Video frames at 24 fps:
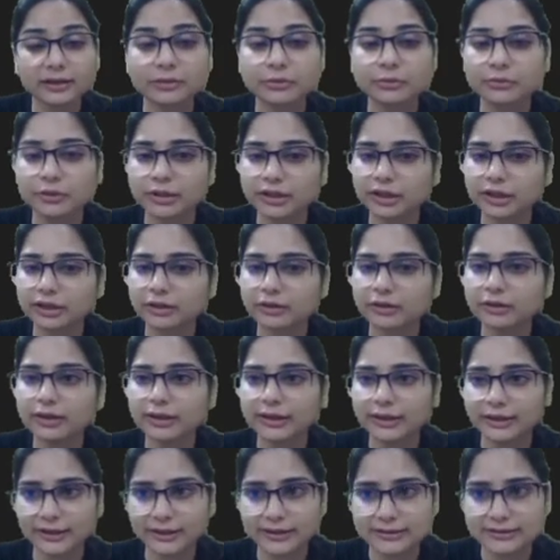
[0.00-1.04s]
what and all
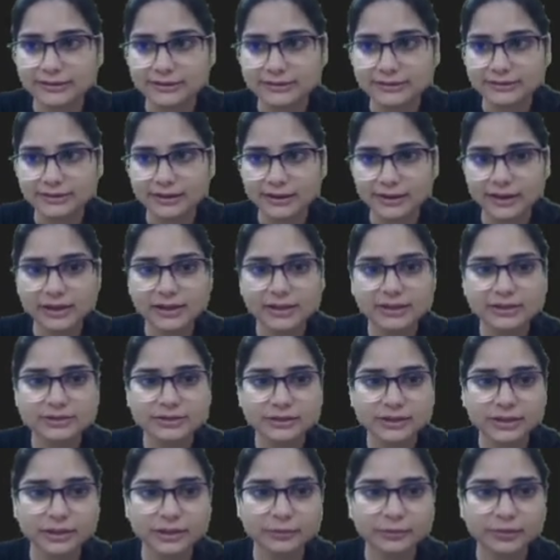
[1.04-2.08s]
indexes, right? So
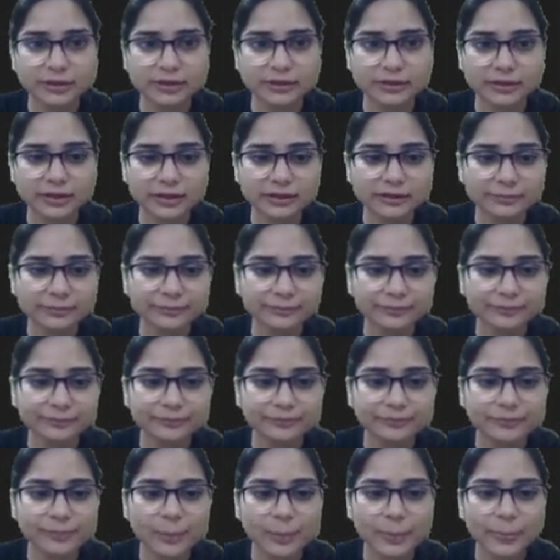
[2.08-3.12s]
let me run.
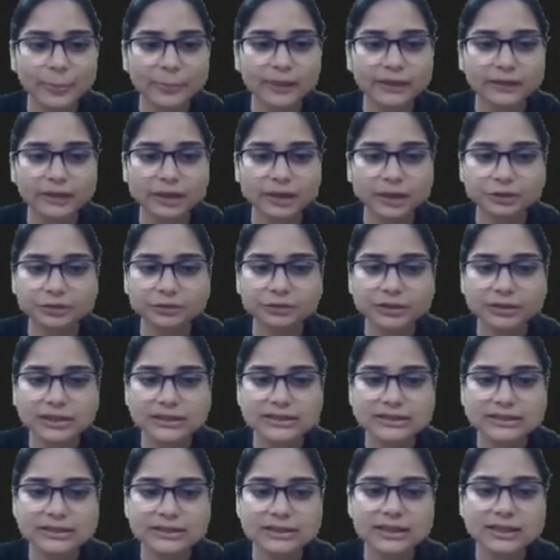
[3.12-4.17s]
Now you can
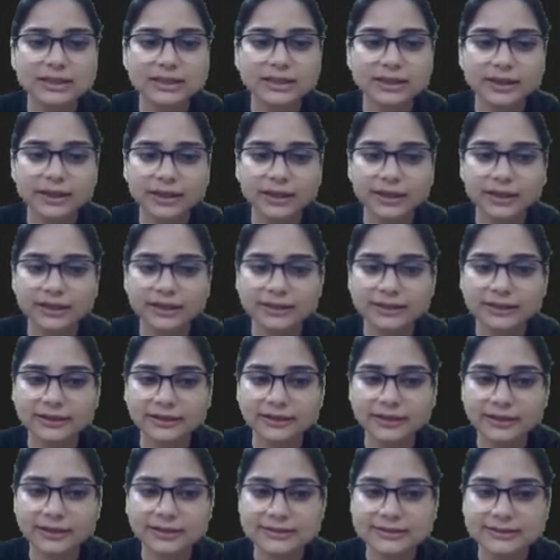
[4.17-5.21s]
see at
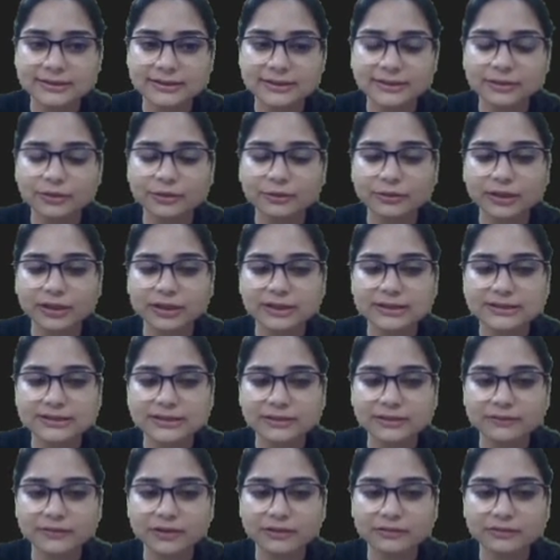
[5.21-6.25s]
index 0 it is
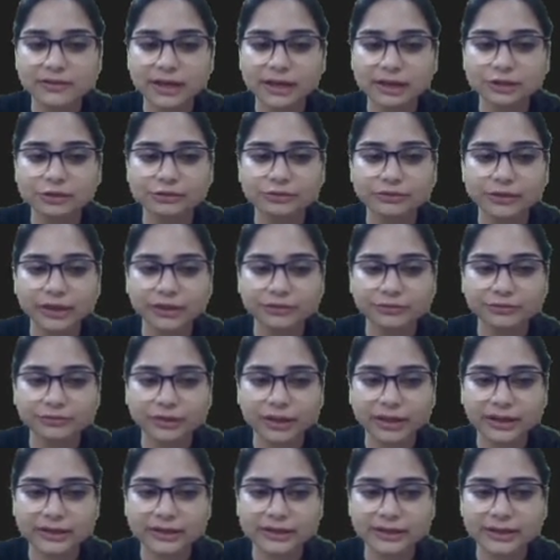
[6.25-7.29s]
giving value 5,
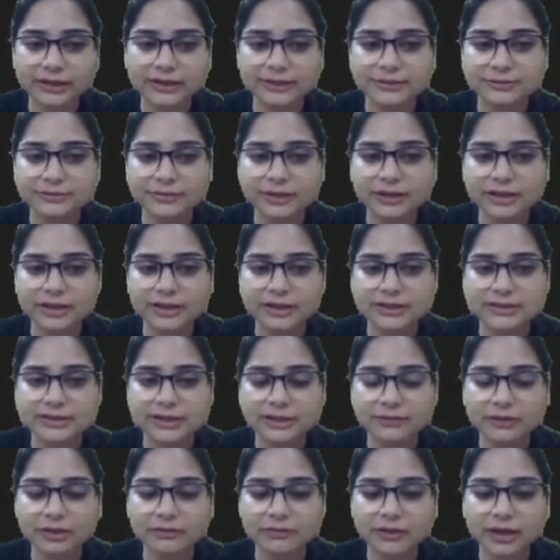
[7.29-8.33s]
at index 1 it is
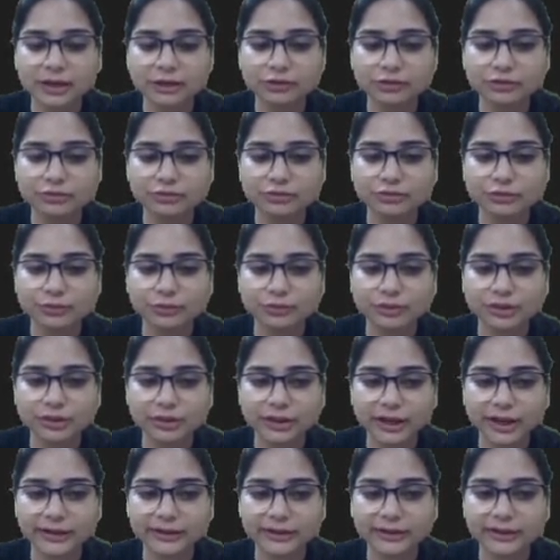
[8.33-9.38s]
giving value 4,
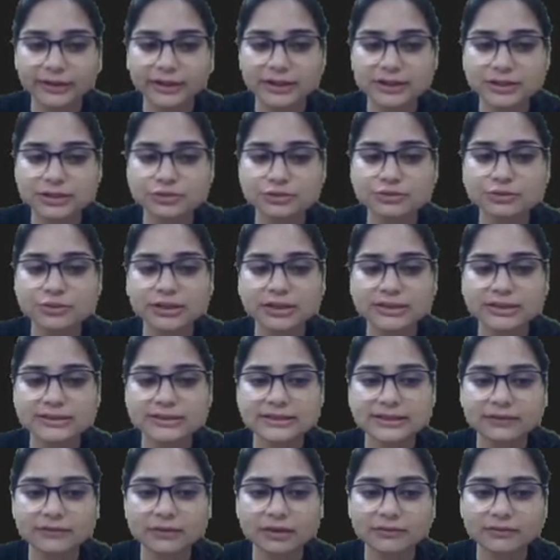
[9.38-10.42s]
at index 2 it is
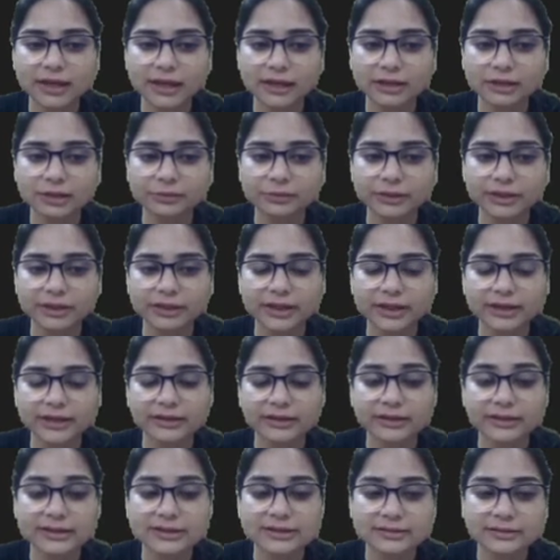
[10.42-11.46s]
giving value 8, at
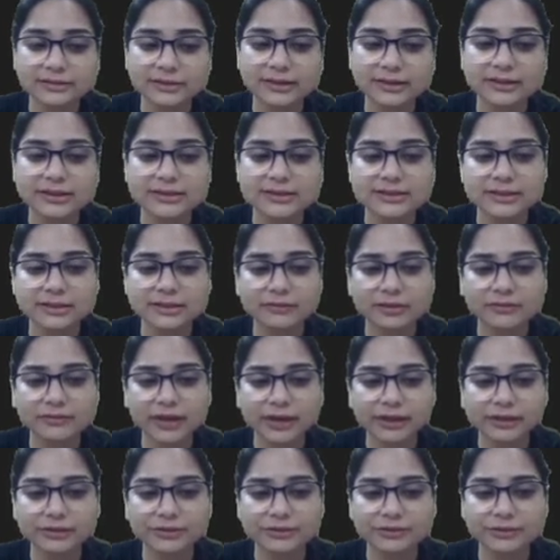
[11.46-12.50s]
index 3 it is giving
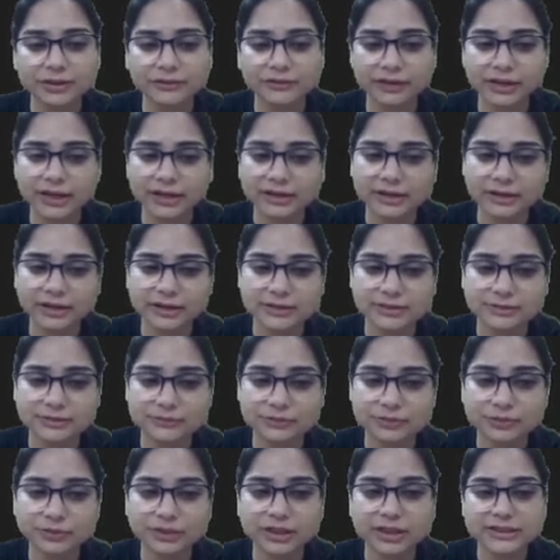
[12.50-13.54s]
value 7, at index
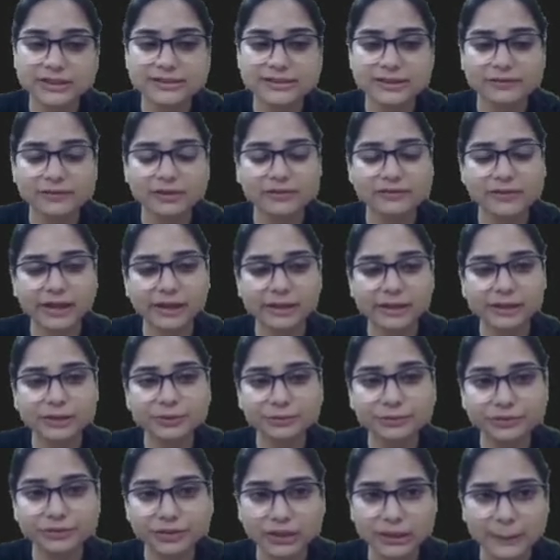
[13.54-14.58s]
4 it is giving value
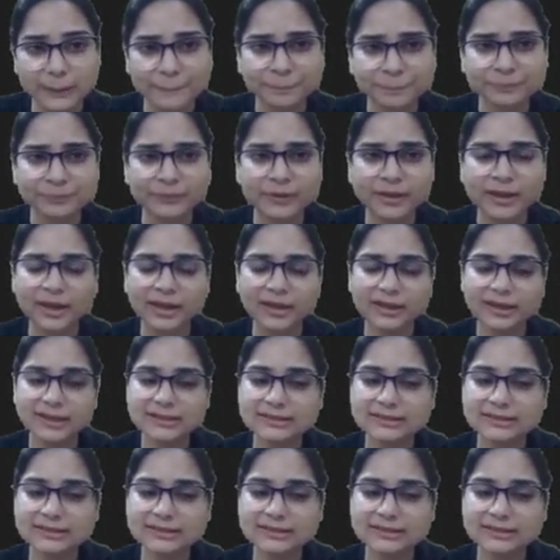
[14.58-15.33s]
3. Is